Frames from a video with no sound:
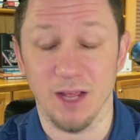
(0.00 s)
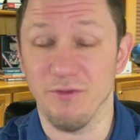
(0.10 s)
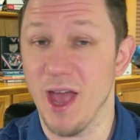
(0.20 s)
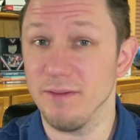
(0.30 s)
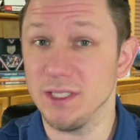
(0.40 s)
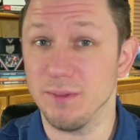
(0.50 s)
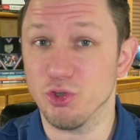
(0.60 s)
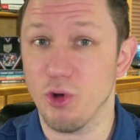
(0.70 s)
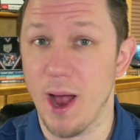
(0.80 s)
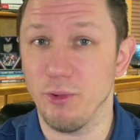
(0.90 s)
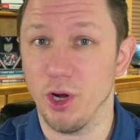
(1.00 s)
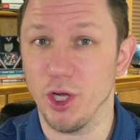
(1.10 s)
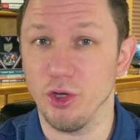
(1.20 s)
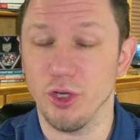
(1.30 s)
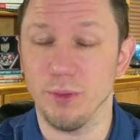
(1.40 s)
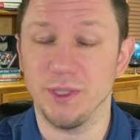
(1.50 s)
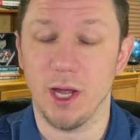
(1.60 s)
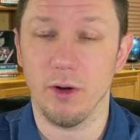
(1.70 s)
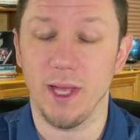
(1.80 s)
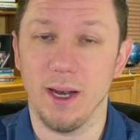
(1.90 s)
If you haven't subscribed to our YouTube
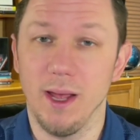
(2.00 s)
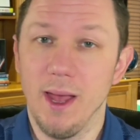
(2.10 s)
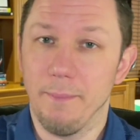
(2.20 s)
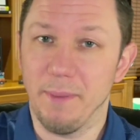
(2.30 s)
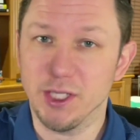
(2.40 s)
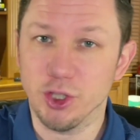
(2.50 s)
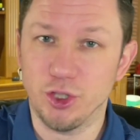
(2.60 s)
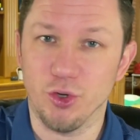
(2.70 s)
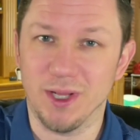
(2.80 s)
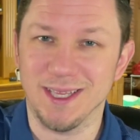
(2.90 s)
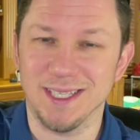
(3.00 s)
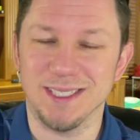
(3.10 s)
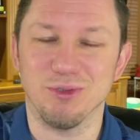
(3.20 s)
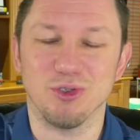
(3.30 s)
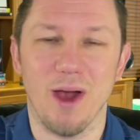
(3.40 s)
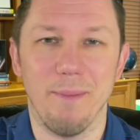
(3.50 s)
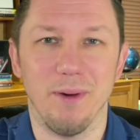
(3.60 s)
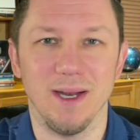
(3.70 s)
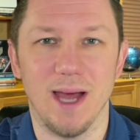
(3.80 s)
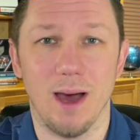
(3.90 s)
channel yet, make sure to click the subscribe
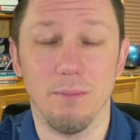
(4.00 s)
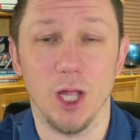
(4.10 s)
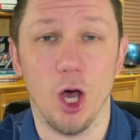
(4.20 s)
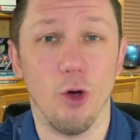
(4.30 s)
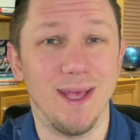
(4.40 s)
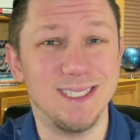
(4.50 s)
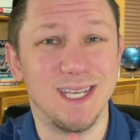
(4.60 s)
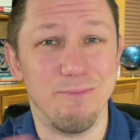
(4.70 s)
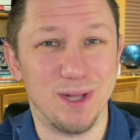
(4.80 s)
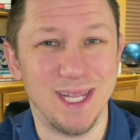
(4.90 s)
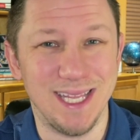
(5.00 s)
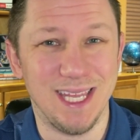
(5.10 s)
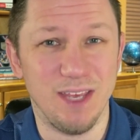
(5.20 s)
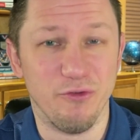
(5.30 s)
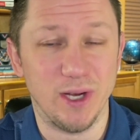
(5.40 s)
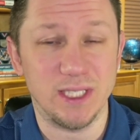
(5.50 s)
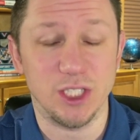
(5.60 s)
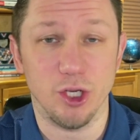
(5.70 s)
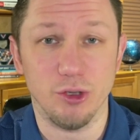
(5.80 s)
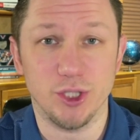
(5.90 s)
button down below. It's completely free to
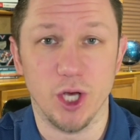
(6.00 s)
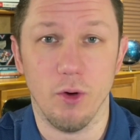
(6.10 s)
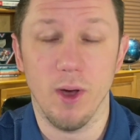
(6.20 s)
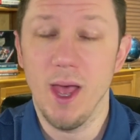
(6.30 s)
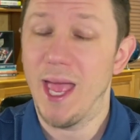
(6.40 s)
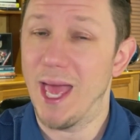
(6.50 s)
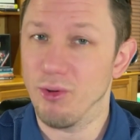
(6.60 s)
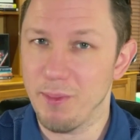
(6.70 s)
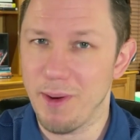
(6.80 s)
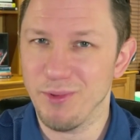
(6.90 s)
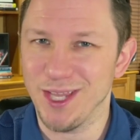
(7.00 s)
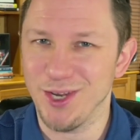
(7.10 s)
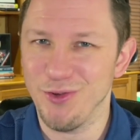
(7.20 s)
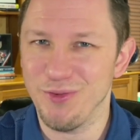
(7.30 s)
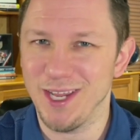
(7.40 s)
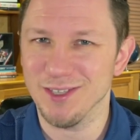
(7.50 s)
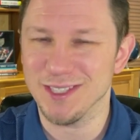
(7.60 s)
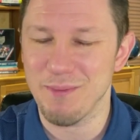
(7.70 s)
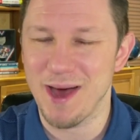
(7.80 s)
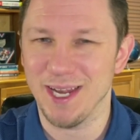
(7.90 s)
do so. And remember that new videos
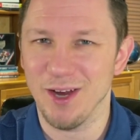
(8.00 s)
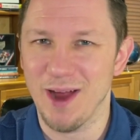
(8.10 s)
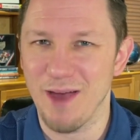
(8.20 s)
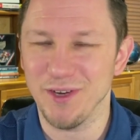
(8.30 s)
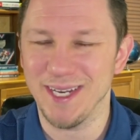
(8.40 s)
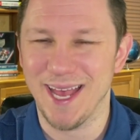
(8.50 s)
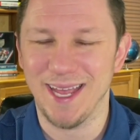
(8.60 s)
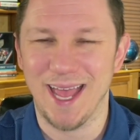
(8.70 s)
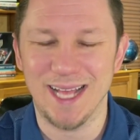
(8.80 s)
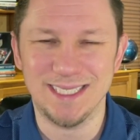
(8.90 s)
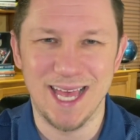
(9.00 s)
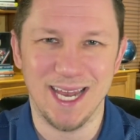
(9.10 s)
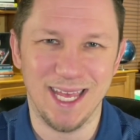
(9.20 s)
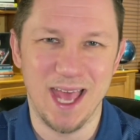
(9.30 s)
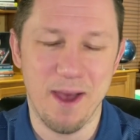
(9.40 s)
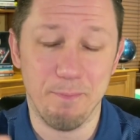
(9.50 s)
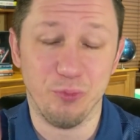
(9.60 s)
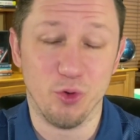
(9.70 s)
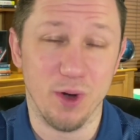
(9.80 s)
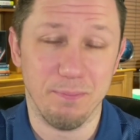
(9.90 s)
come out here every day at ten a m,
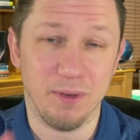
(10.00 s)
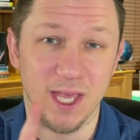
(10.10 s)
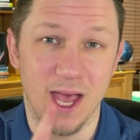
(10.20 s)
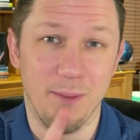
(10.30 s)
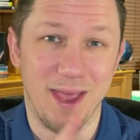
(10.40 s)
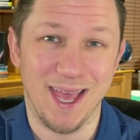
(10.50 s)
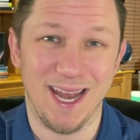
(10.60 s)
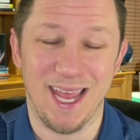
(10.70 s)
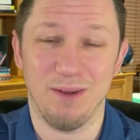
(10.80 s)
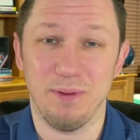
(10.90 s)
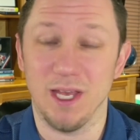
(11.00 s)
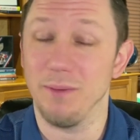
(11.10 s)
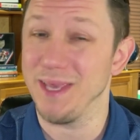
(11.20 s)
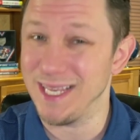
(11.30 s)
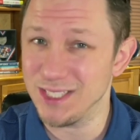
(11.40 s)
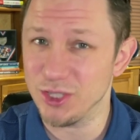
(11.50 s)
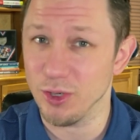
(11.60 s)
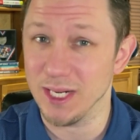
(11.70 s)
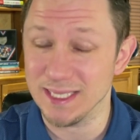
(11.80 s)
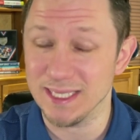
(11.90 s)
three p m, and eight p m
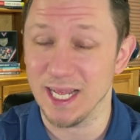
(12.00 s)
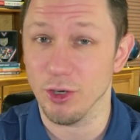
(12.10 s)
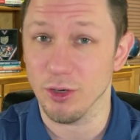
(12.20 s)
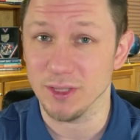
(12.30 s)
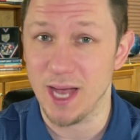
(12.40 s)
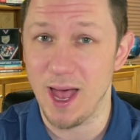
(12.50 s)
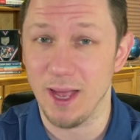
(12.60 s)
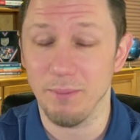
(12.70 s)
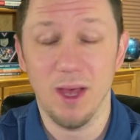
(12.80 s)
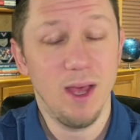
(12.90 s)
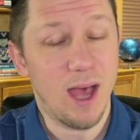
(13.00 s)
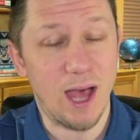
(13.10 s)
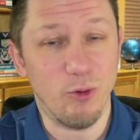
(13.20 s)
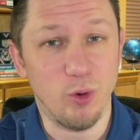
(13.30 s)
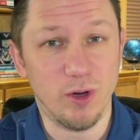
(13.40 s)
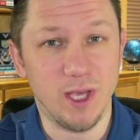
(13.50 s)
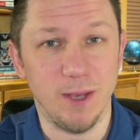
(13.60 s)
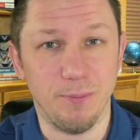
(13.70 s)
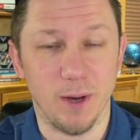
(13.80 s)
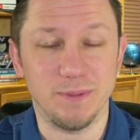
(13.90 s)
Eastern Standard Time. I will
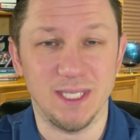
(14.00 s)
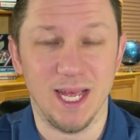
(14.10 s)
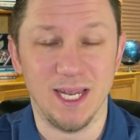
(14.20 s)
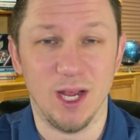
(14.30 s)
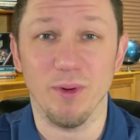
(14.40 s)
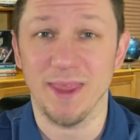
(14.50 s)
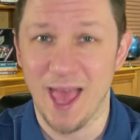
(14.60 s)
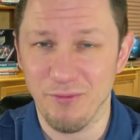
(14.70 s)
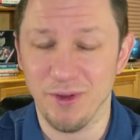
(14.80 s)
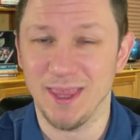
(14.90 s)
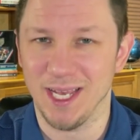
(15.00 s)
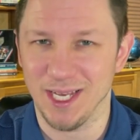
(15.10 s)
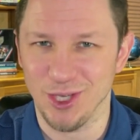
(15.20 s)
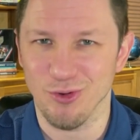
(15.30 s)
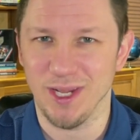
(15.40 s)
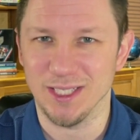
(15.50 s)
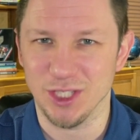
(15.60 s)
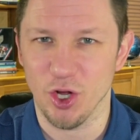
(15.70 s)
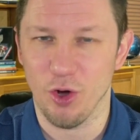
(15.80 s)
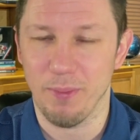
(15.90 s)
keep you up to date here with everything you need
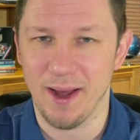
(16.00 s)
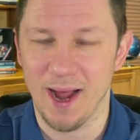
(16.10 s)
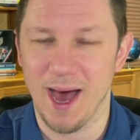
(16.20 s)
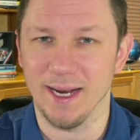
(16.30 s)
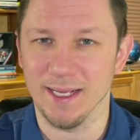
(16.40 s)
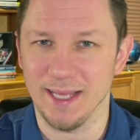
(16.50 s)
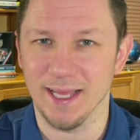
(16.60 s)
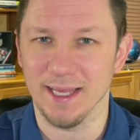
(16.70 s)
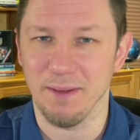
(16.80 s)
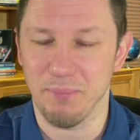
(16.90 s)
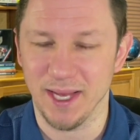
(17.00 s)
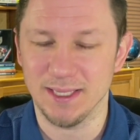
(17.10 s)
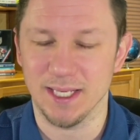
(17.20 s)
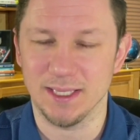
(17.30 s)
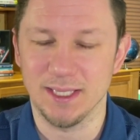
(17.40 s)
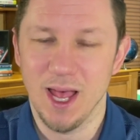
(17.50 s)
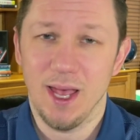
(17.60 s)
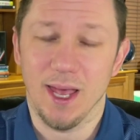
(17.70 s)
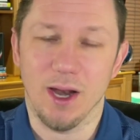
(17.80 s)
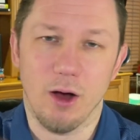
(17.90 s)
to know about on a daily basis.
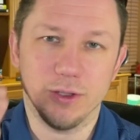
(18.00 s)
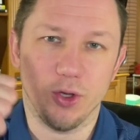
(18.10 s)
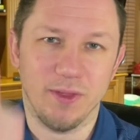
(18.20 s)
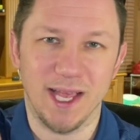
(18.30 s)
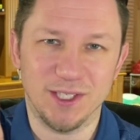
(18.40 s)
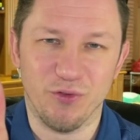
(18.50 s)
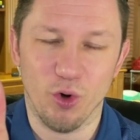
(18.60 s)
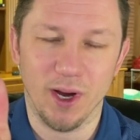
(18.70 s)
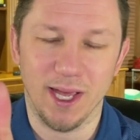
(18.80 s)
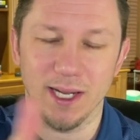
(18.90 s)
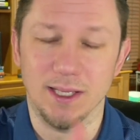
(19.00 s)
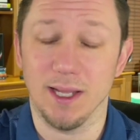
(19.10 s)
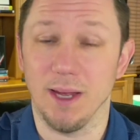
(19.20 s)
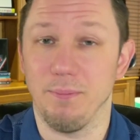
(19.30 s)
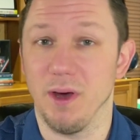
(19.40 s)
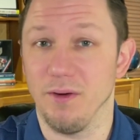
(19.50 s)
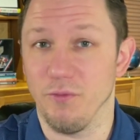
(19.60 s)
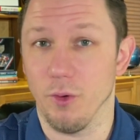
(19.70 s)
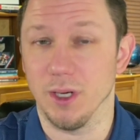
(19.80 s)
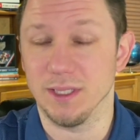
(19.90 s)
And also, thanks for hitting the like button
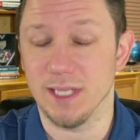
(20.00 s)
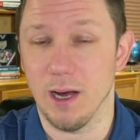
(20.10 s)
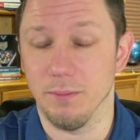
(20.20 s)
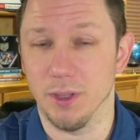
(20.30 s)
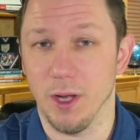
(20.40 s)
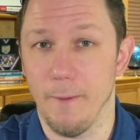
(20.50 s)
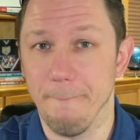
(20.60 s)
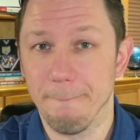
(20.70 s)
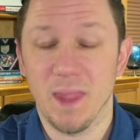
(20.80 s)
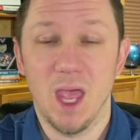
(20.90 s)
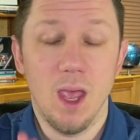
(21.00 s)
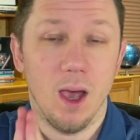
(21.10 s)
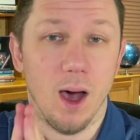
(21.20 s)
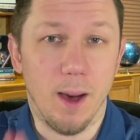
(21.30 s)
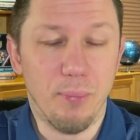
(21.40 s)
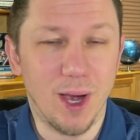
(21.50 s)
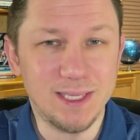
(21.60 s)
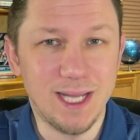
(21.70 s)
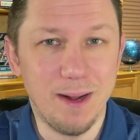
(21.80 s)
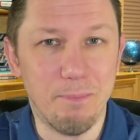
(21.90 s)
for us down below. Uh,
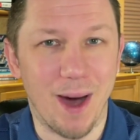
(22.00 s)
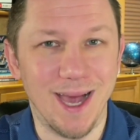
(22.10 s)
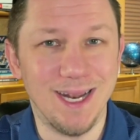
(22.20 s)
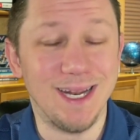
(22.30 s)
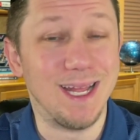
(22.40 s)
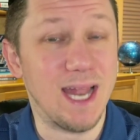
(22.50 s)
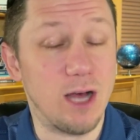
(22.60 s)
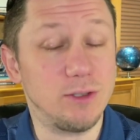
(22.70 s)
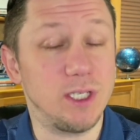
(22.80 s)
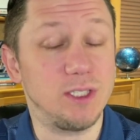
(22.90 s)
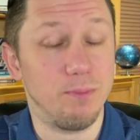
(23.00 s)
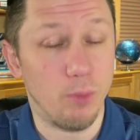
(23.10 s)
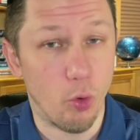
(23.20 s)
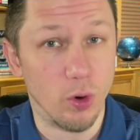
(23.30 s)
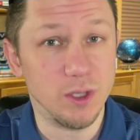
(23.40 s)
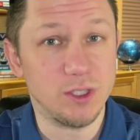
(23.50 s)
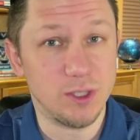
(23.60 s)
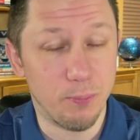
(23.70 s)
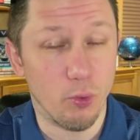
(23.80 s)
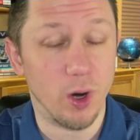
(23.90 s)
President Biden announces more
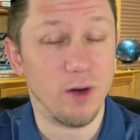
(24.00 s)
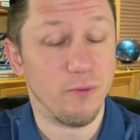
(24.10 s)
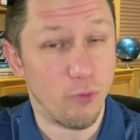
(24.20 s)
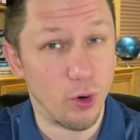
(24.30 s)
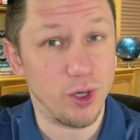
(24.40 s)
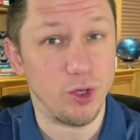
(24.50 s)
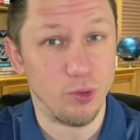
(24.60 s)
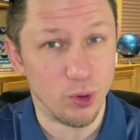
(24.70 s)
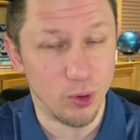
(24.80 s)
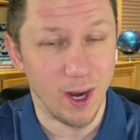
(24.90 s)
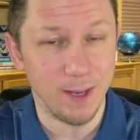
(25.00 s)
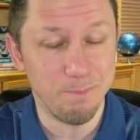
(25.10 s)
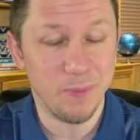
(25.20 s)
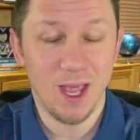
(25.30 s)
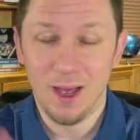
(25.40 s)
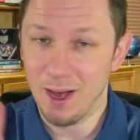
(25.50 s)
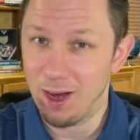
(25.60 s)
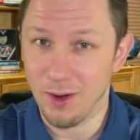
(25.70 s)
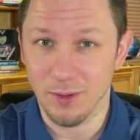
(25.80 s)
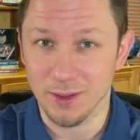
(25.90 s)
support for Ukraine.
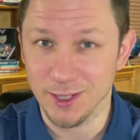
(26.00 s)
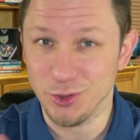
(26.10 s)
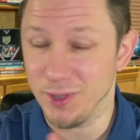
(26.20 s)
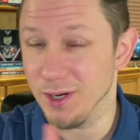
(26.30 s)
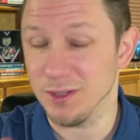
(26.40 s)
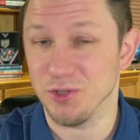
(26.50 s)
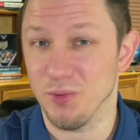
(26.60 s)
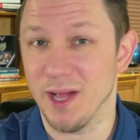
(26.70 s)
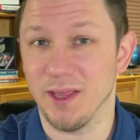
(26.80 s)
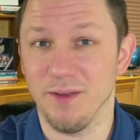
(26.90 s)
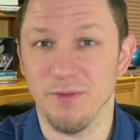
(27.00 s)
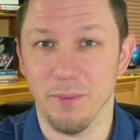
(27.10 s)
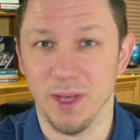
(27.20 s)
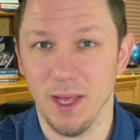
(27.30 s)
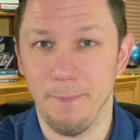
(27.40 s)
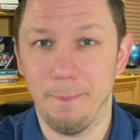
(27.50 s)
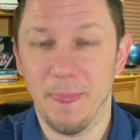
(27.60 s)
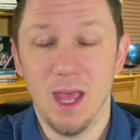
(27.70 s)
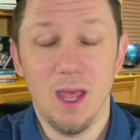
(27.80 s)
I'll let you hear it directly from him.